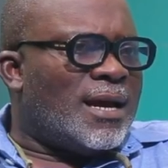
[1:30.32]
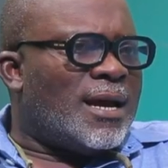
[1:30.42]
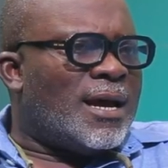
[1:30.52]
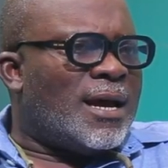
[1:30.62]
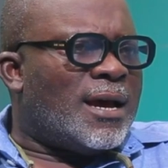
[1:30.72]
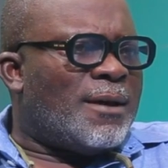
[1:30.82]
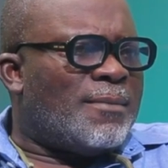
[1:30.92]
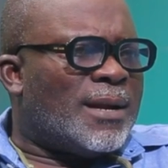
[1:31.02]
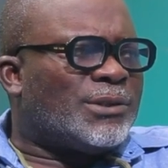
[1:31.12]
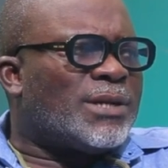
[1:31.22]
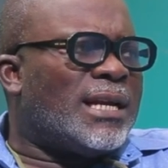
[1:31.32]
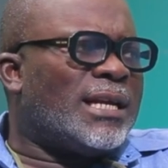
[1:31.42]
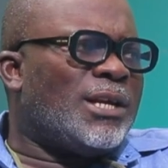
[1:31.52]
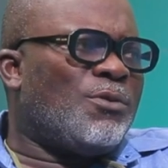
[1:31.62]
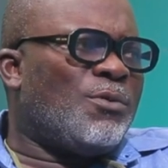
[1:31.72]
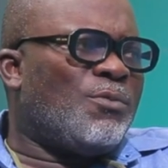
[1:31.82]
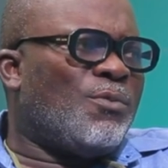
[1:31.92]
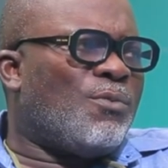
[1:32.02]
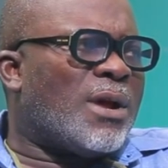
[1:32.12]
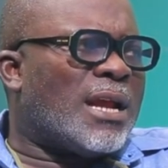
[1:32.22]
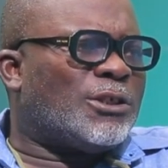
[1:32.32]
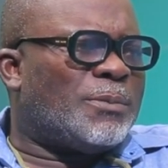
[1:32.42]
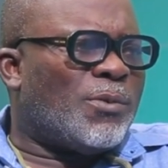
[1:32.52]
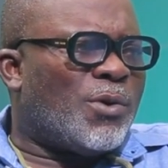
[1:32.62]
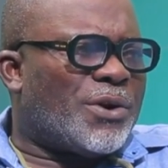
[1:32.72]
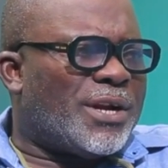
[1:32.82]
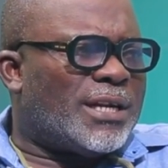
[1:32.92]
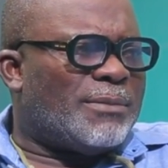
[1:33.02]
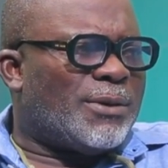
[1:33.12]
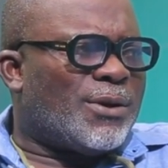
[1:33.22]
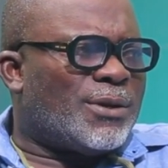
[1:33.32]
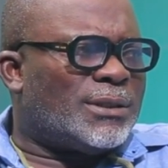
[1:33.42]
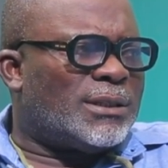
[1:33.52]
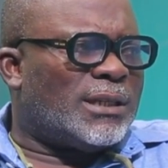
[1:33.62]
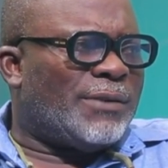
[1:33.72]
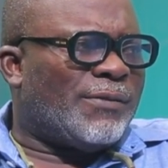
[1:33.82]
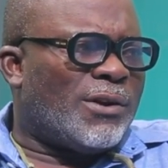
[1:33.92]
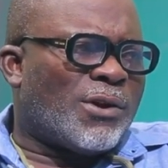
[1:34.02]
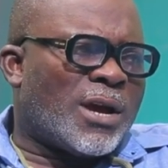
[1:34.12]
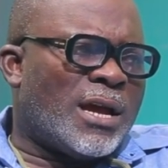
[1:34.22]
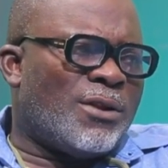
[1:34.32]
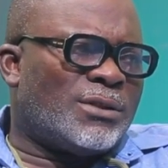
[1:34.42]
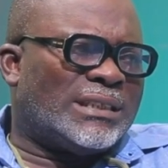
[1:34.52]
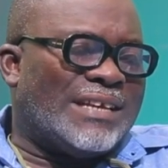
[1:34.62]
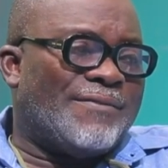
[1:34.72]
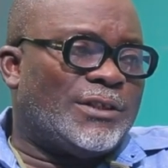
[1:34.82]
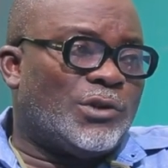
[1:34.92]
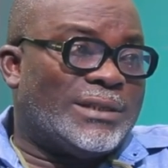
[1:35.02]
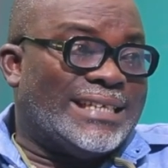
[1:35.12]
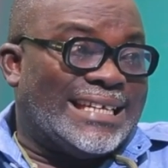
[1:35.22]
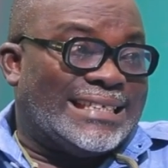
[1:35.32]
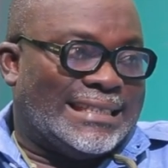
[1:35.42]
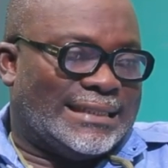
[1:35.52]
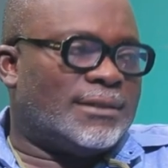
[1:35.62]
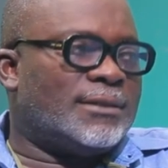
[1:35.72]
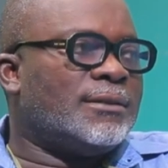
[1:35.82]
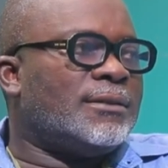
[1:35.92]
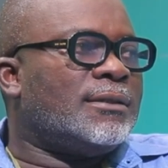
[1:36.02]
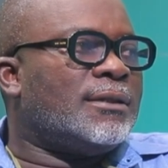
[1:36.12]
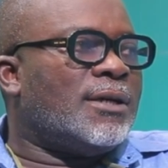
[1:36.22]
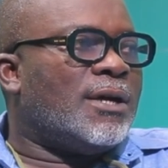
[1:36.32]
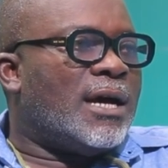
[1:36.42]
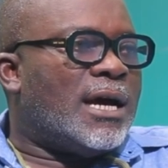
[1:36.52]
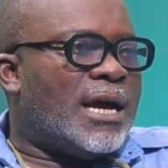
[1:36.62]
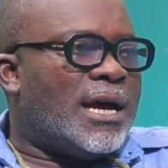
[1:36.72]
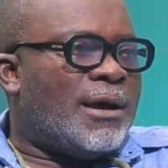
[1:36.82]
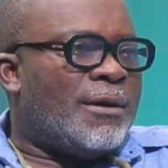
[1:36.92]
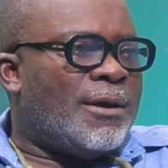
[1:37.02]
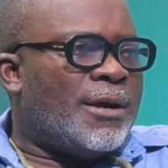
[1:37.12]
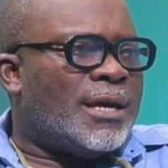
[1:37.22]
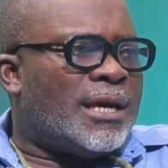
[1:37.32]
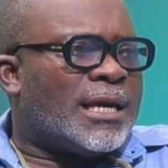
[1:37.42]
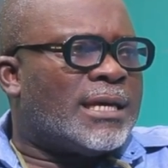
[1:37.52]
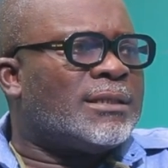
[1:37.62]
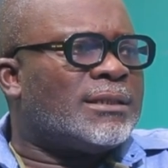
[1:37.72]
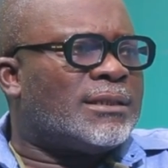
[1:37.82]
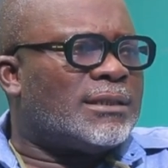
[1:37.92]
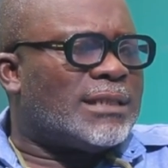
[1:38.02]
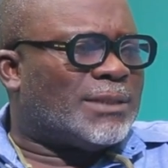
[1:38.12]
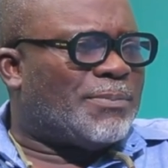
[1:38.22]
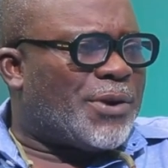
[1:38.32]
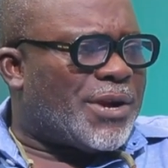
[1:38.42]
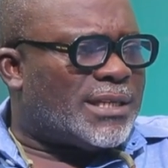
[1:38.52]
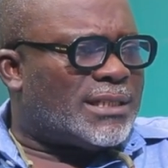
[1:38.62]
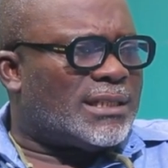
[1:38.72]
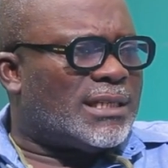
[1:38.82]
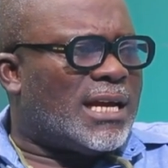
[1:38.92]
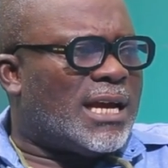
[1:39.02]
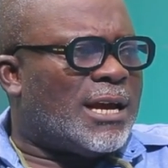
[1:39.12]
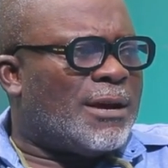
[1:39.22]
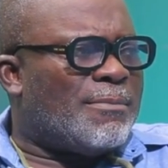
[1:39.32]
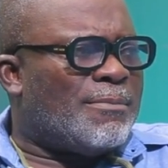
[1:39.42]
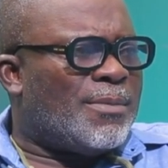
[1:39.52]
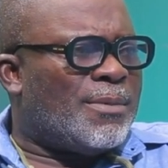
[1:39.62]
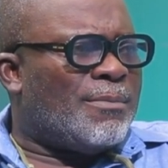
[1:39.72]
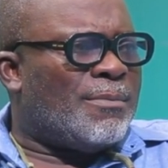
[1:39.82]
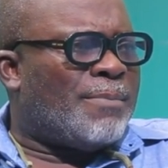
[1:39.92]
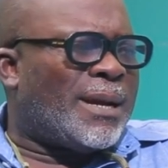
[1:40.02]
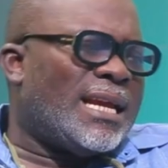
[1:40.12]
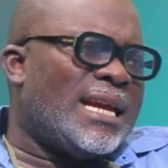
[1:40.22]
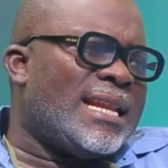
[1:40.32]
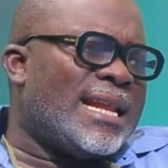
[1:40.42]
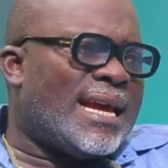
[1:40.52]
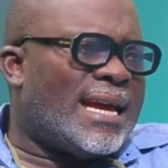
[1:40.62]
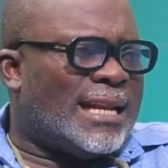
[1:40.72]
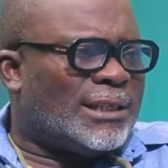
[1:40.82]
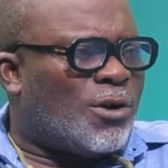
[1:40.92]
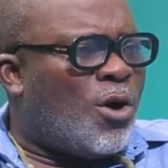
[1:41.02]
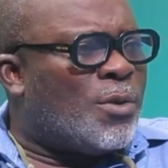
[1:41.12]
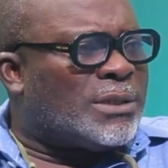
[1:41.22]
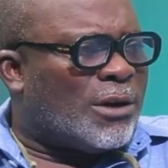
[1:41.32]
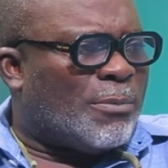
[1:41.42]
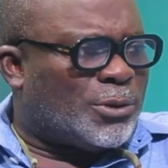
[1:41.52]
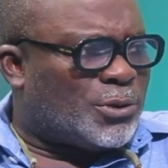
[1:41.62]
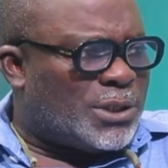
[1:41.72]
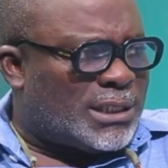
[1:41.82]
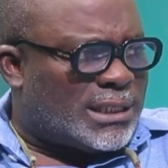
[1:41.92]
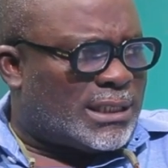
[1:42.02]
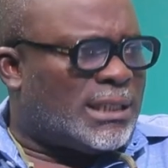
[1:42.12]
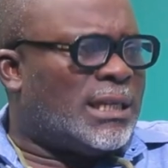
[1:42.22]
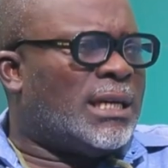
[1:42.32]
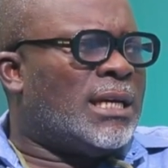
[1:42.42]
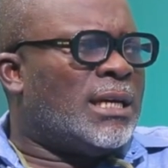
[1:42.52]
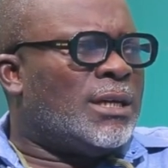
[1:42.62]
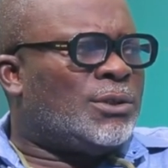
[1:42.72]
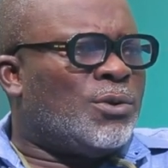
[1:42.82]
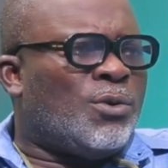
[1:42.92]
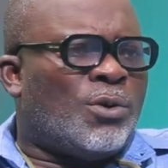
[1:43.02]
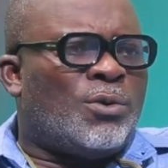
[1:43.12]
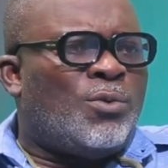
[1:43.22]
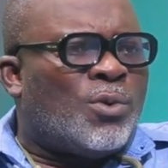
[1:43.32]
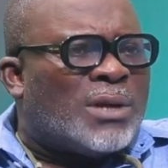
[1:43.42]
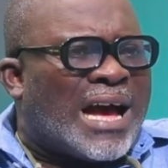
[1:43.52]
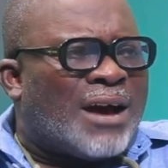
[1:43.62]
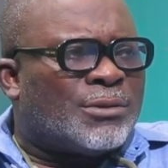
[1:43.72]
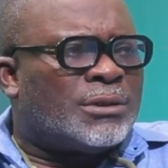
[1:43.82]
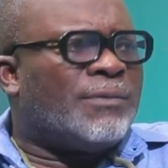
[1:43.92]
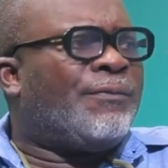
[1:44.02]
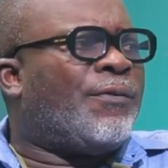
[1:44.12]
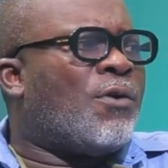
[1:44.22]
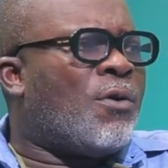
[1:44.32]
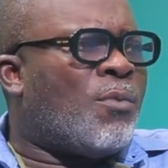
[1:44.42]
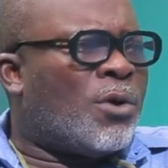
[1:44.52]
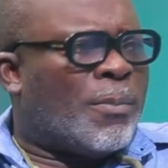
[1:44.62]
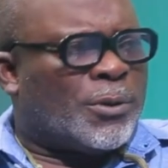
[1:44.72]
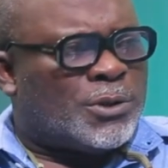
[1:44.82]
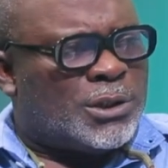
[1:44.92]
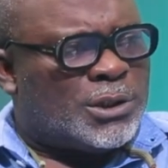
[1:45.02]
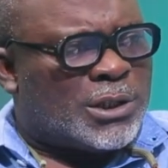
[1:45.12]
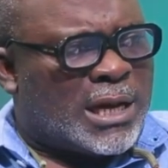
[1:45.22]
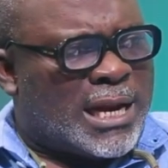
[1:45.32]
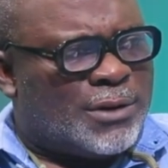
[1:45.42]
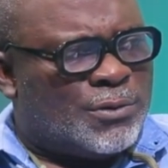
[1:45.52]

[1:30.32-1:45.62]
Um, naturally, you one has to be worried because mm. if you cannot service your debt, mm. uh, it, it kills the spirit. Um, but in there, there's always an opportunity. Mm-hmm. So you got to look out for what opportunity can I